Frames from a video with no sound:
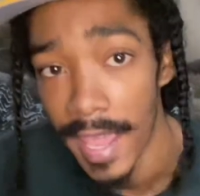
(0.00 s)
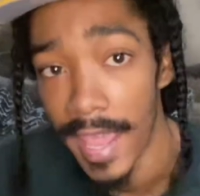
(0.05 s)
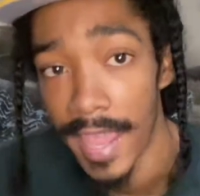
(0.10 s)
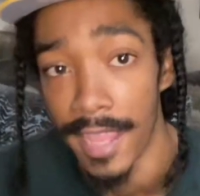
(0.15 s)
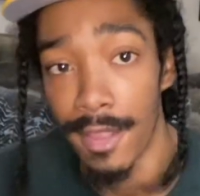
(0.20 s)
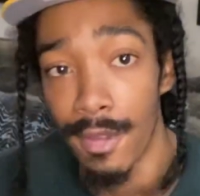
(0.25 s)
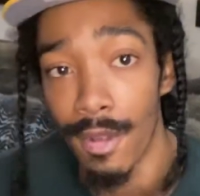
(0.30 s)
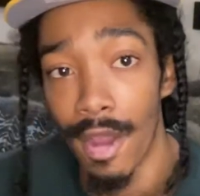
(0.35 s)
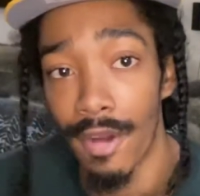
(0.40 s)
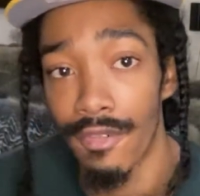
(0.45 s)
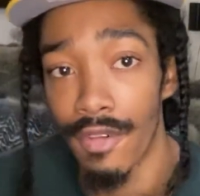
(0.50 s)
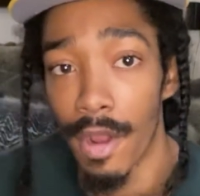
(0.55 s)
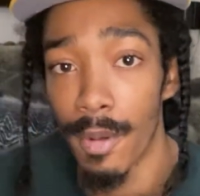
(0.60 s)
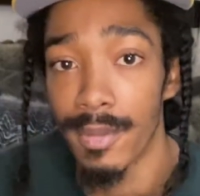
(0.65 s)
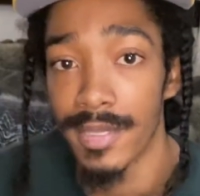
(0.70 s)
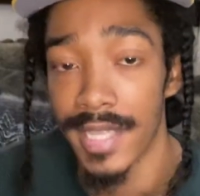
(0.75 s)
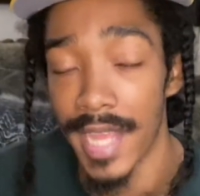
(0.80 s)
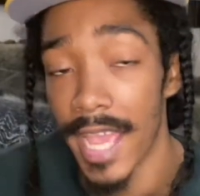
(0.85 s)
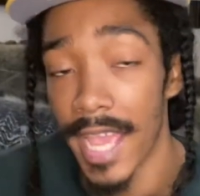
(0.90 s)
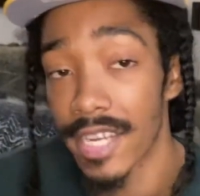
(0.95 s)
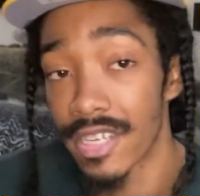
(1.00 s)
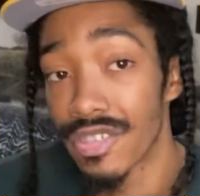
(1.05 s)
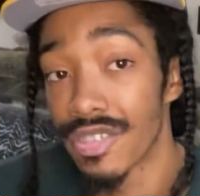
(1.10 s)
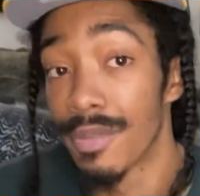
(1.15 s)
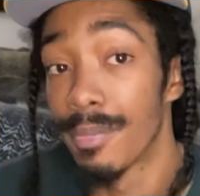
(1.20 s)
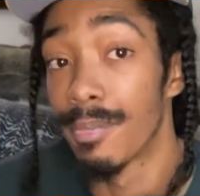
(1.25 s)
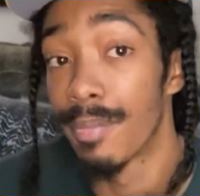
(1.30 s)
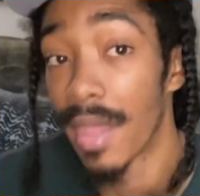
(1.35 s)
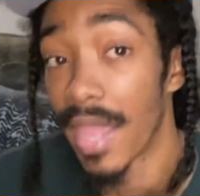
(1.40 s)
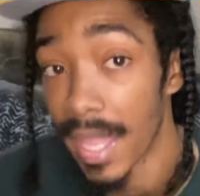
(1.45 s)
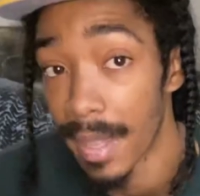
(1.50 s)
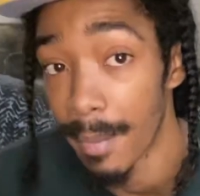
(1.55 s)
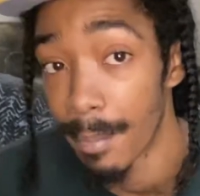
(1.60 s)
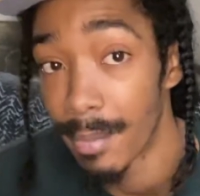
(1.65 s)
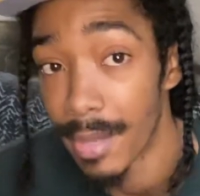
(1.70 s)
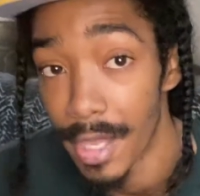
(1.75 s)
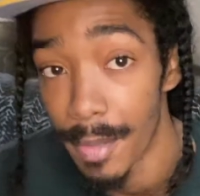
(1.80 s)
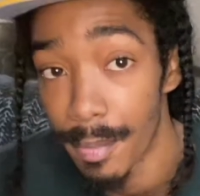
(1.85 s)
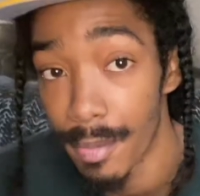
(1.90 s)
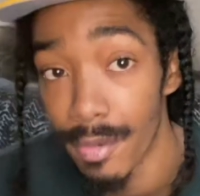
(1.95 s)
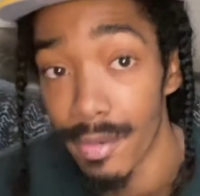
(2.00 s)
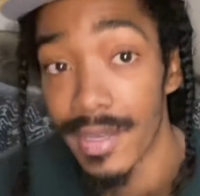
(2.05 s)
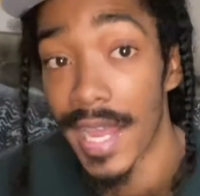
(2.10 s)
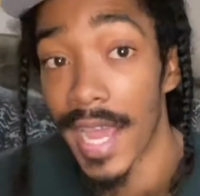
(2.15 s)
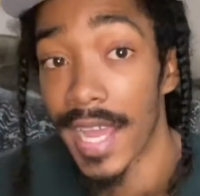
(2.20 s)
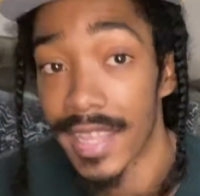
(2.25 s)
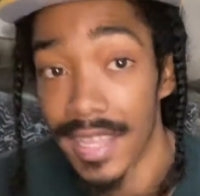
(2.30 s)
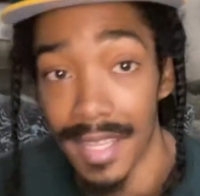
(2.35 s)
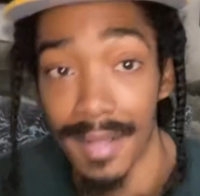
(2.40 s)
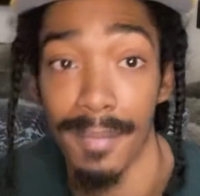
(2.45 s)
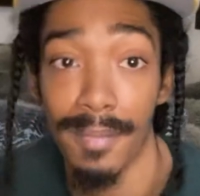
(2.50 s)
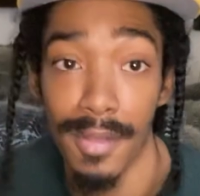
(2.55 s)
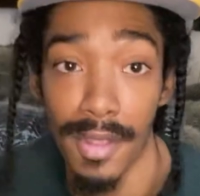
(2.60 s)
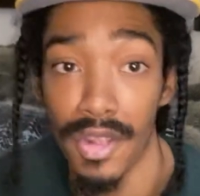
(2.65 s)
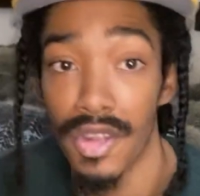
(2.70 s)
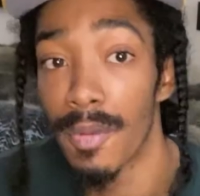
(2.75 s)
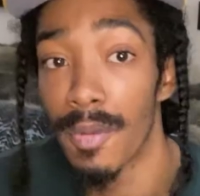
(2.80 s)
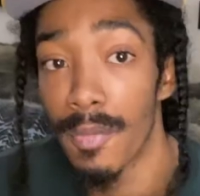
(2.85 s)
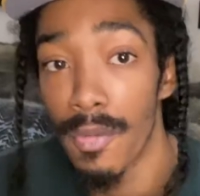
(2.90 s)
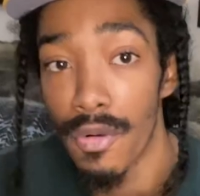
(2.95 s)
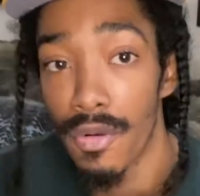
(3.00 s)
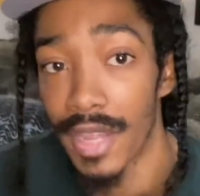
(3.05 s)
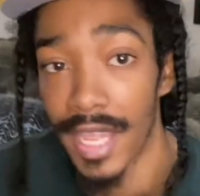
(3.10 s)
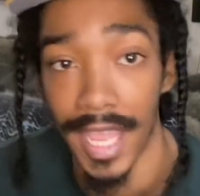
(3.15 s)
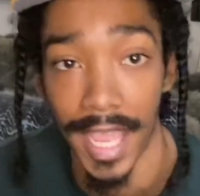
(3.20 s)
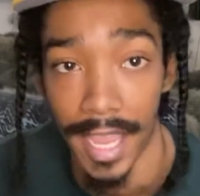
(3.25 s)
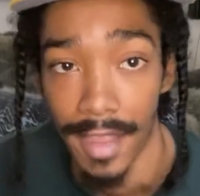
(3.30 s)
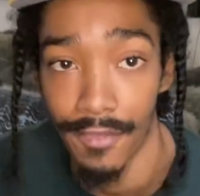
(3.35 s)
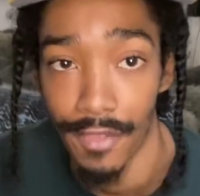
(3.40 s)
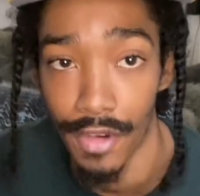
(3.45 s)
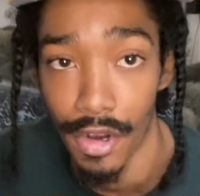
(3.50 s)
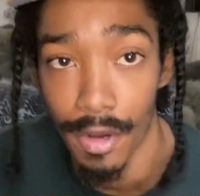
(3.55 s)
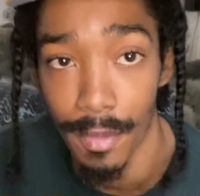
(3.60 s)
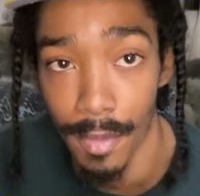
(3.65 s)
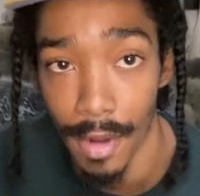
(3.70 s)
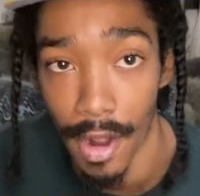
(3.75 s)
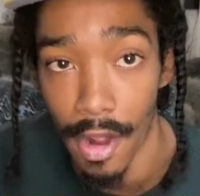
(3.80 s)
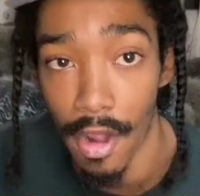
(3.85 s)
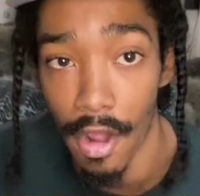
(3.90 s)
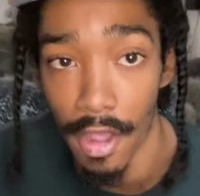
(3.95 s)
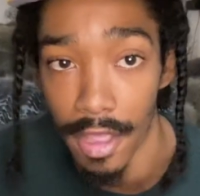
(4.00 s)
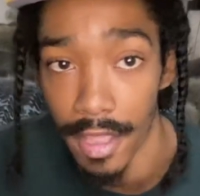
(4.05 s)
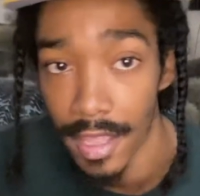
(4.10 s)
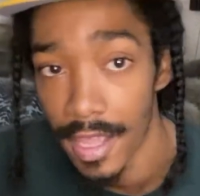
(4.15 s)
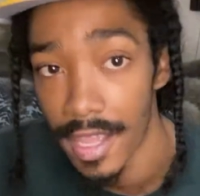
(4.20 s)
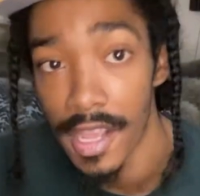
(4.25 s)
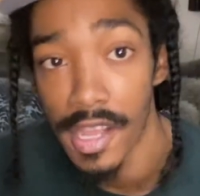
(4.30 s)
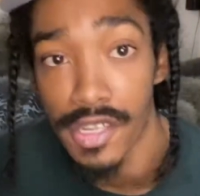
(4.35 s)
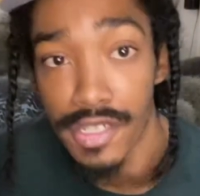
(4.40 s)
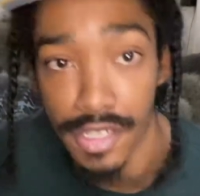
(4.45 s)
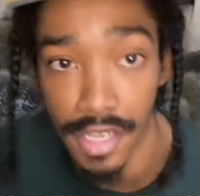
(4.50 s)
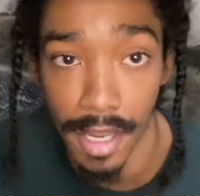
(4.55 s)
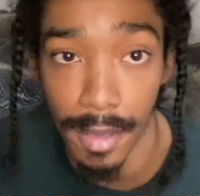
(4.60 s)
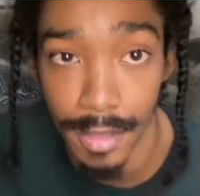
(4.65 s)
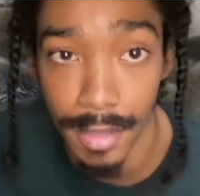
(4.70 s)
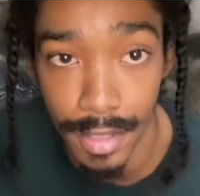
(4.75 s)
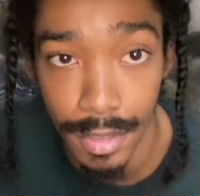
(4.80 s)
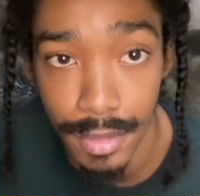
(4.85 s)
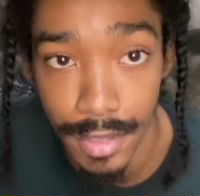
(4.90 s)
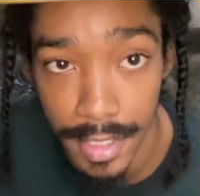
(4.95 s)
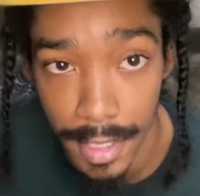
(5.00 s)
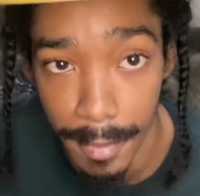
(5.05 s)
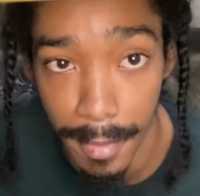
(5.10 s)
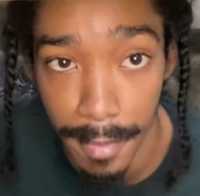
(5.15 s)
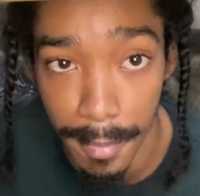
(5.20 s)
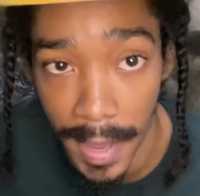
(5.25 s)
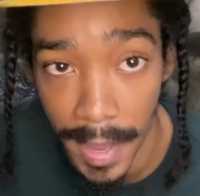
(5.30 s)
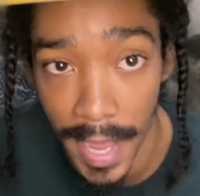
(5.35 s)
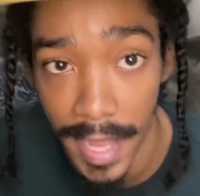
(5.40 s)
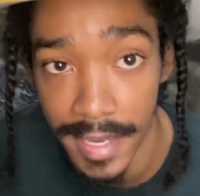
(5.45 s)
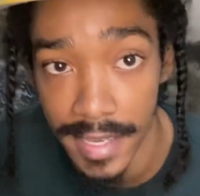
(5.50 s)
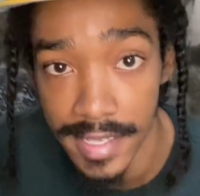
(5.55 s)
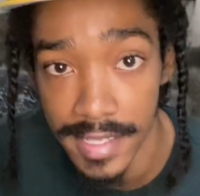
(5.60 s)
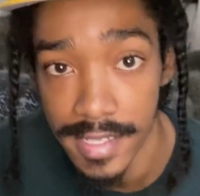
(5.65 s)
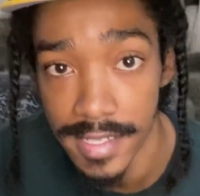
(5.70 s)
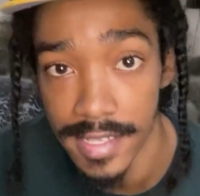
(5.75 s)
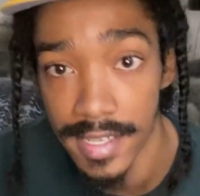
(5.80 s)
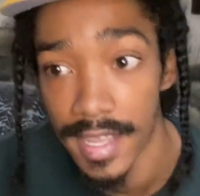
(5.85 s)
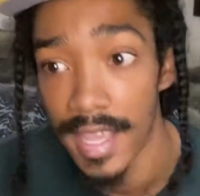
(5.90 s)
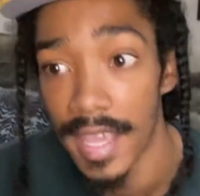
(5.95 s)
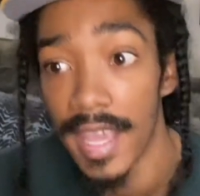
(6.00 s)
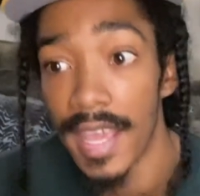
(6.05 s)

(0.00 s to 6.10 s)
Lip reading: And URL was actually paying people not to be on the Mook A Verb card. So they would do Summer Madness.